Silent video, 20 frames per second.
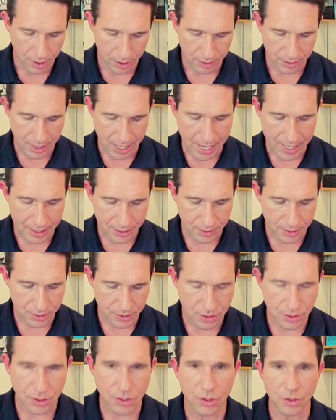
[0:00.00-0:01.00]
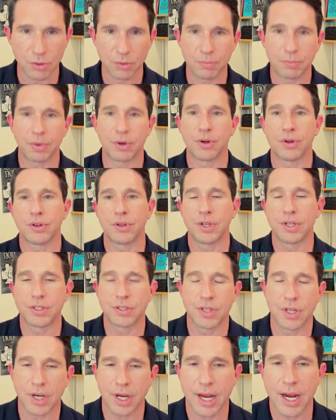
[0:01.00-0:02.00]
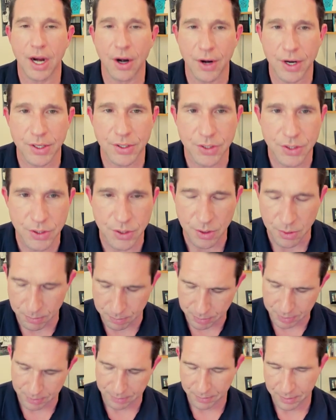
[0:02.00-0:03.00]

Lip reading: like the soup, the carrot soup.